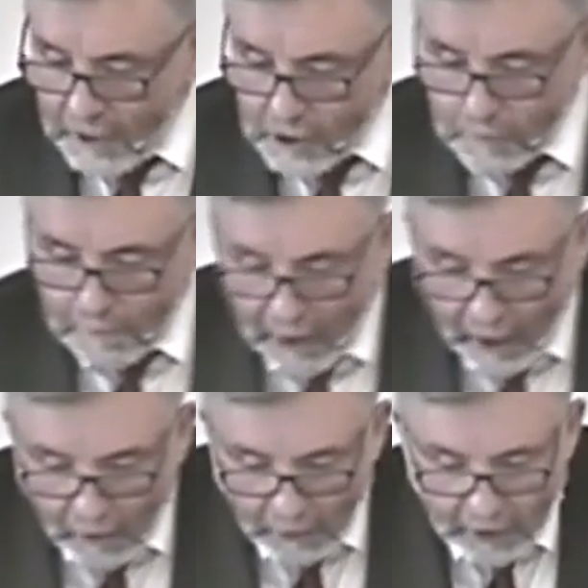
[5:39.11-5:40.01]
his
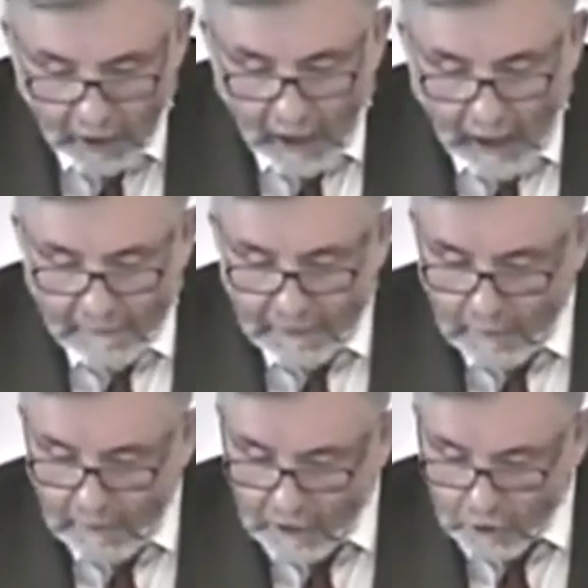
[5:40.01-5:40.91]
power, and they
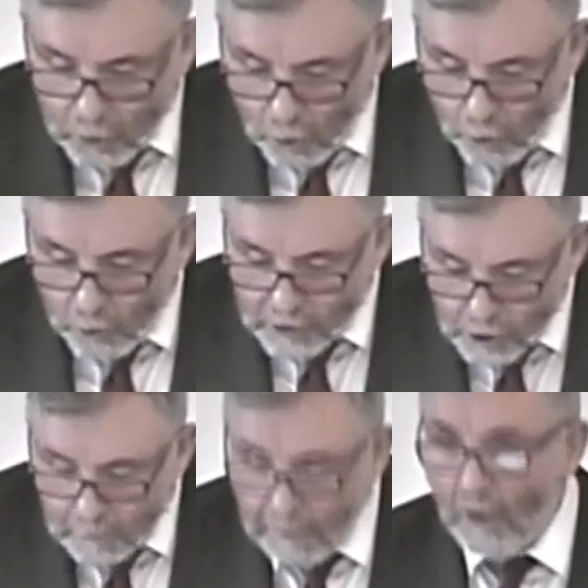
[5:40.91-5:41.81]
made no
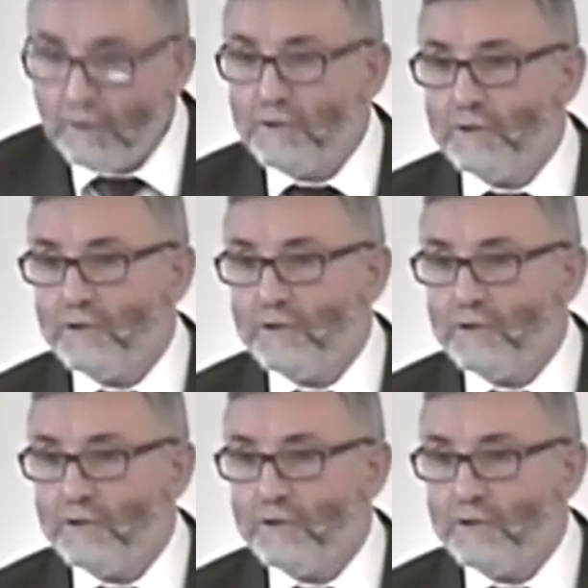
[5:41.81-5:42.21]
response.